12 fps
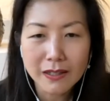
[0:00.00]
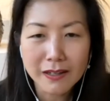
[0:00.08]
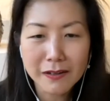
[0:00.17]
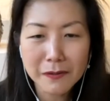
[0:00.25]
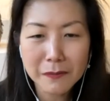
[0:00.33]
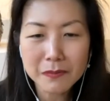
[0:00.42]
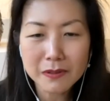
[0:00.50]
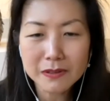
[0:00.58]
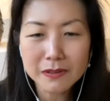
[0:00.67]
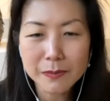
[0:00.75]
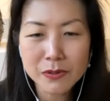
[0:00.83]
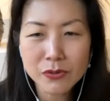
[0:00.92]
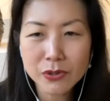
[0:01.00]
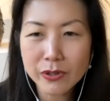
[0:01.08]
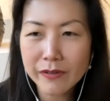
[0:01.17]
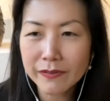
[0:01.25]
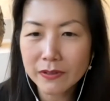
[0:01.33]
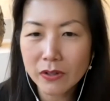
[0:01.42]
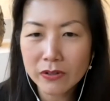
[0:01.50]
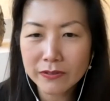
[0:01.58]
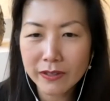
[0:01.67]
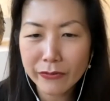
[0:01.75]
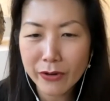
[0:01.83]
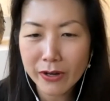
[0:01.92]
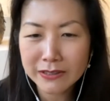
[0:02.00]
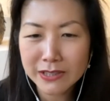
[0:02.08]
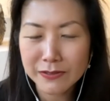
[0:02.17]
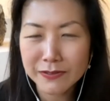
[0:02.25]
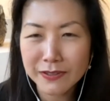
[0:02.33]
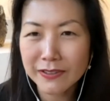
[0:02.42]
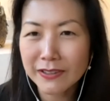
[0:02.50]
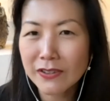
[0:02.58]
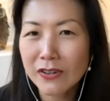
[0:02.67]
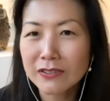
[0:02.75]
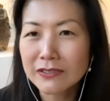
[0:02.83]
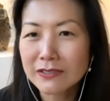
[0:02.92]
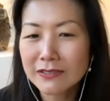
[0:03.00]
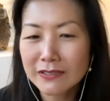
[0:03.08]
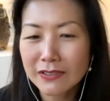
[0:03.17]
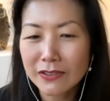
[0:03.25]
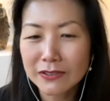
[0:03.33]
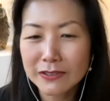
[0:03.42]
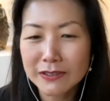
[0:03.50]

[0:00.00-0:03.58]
um, uh, Dimitri, you have a lot of relatives, I think, on, on